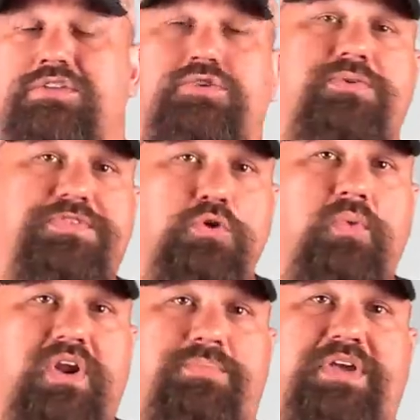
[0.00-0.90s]
So if you
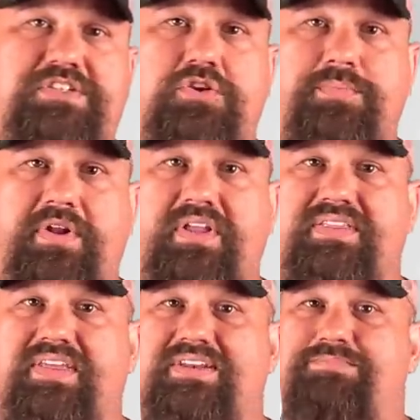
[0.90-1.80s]
want a pistol
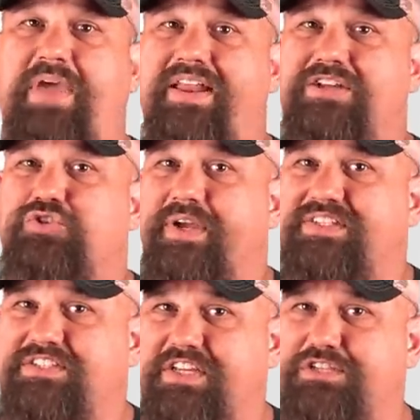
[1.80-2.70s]
bullet that
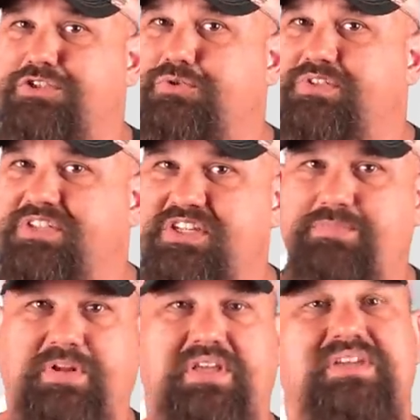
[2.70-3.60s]
penetrates tissue
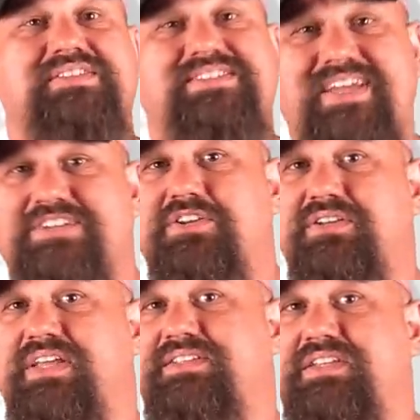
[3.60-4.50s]
deeply,
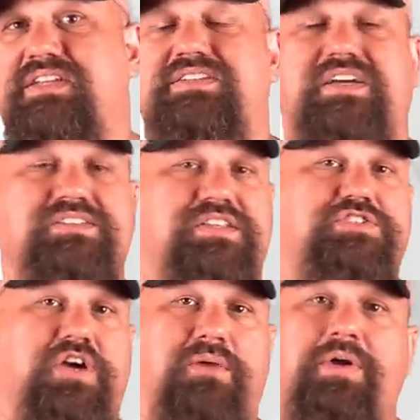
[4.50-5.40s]
sectional density does the
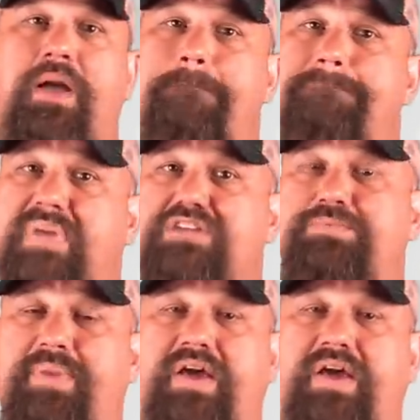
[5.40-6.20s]
job much